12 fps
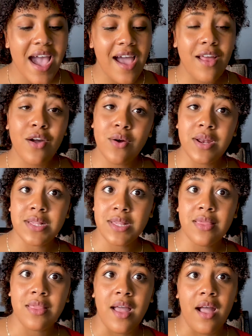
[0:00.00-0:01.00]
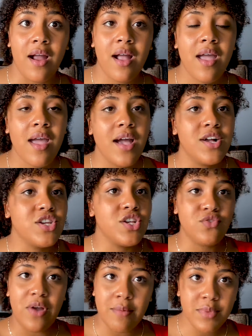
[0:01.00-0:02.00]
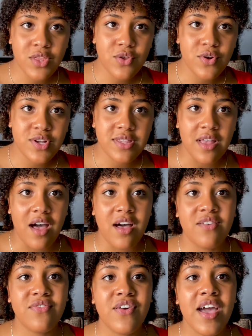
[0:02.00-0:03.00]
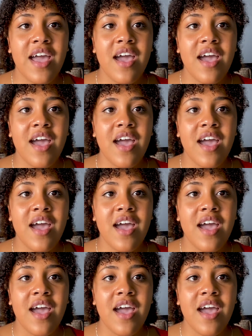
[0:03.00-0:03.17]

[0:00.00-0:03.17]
and I go and I sit there, and she's rambling through her stuff,